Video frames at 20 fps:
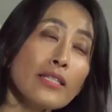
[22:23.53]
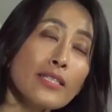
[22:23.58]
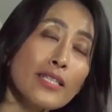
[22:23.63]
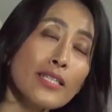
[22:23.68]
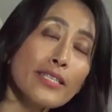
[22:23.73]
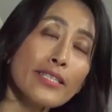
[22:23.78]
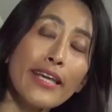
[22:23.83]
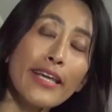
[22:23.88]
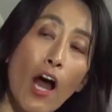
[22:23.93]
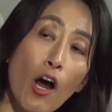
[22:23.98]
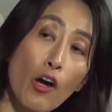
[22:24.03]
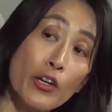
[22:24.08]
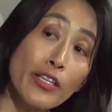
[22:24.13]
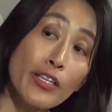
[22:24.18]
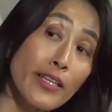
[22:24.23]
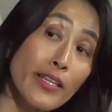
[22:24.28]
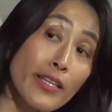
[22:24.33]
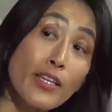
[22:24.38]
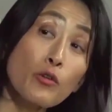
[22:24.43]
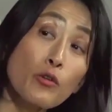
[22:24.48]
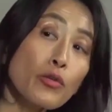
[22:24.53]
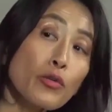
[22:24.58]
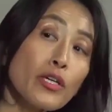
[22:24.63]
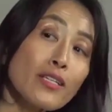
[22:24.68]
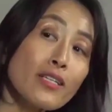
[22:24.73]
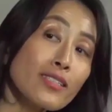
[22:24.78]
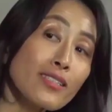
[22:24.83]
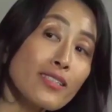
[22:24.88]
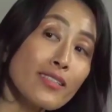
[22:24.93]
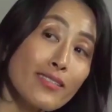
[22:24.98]
This is a calculated
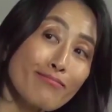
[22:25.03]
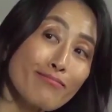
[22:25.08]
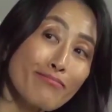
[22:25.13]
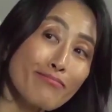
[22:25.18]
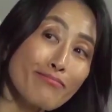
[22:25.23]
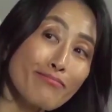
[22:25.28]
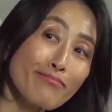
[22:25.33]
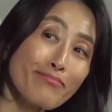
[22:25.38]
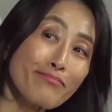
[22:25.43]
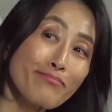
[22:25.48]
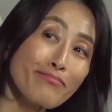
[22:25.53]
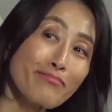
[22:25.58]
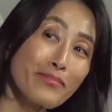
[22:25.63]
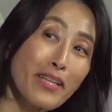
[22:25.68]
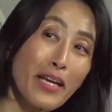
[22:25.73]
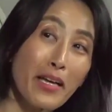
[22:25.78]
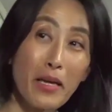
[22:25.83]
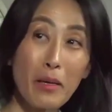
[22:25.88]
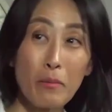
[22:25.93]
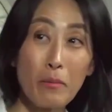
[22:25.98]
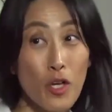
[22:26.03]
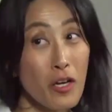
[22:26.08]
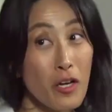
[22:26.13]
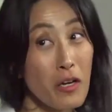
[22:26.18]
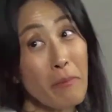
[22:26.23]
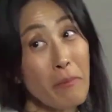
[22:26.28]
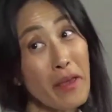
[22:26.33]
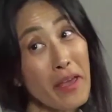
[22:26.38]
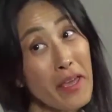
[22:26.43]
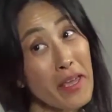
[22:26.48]
risk. Hmm that Kim
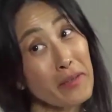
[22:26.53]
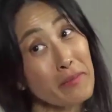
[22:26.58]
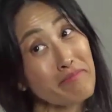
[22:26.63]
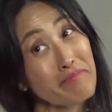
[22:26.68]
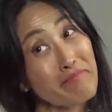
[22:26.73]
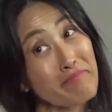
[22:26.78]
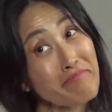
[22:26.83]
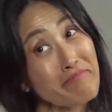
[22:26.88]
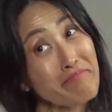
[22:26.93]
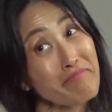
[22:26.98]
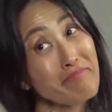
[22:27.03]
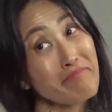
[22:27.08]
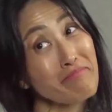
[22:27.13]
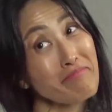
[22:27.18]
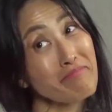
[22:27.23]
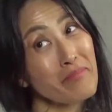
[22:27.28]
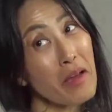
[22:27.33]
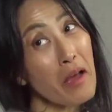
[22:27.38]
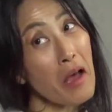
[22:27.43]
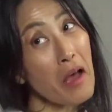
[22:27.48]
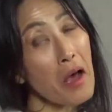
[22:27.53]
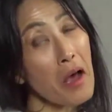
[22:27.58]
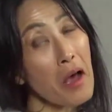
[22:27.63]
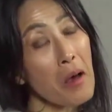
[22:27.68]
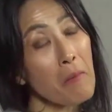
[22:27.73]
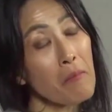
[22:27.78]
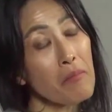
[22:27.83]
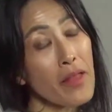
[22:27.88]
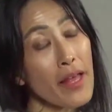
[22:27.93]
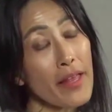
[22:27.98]
Jong un made, hmm.
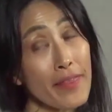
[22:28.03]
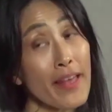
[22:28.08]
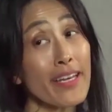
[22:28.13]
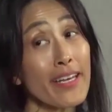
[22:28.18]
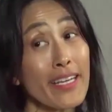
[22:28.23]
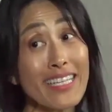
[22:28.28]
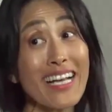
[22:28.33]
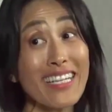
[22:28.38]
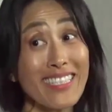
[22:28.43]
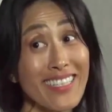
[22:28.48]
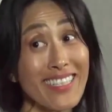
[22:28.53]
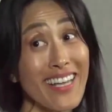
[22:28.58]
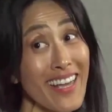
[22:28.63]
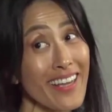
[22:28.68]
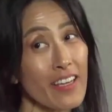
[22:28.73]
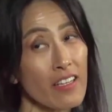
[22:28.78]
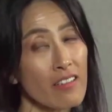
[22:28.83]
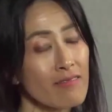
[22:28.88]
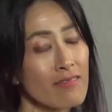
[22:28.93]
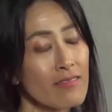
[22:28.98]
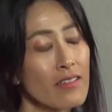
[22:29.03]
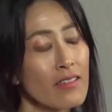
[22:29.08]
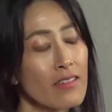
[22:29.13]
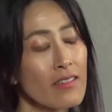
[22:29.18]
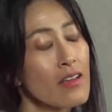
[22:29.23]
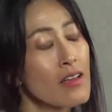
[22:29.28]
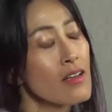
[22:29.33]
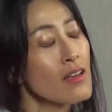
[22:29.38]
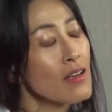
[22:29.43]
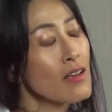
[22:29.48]
um, that that he has taken.
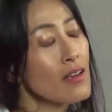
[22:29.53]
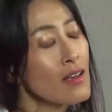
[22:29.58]
Yeah.